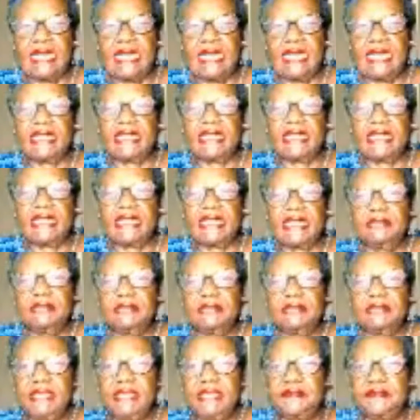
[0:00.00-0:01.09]
And
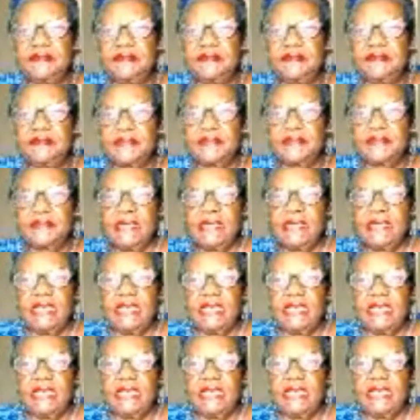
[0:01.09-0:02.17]
Sybil has
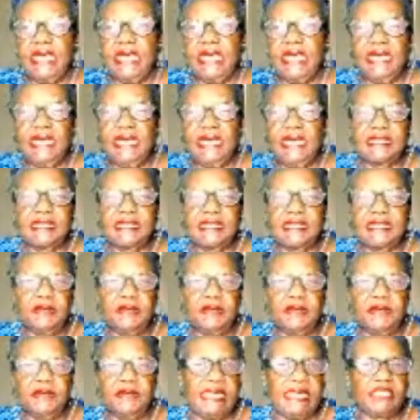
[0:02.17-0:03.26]
shown,
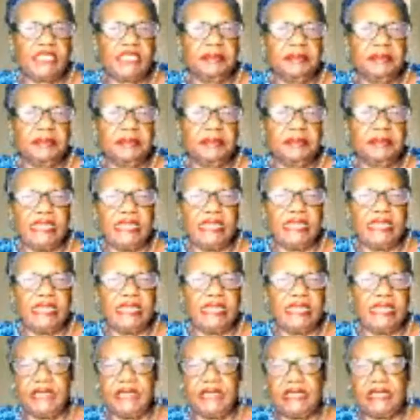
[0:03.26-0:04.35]
and I'm always looking
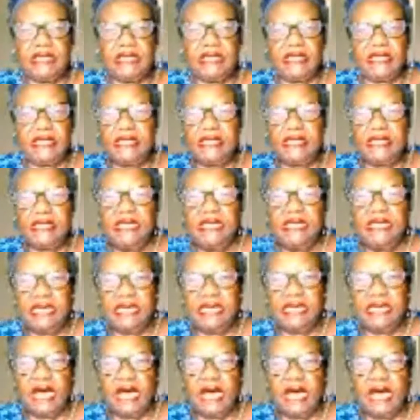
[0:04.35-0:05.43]
fuzzy
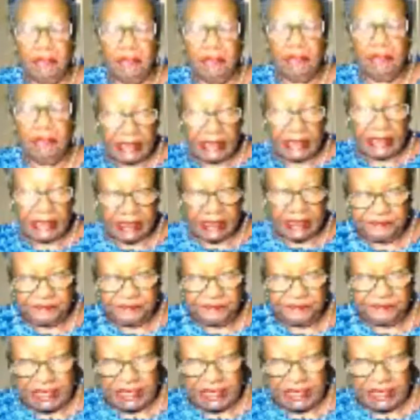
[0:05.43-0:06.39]
and messed up.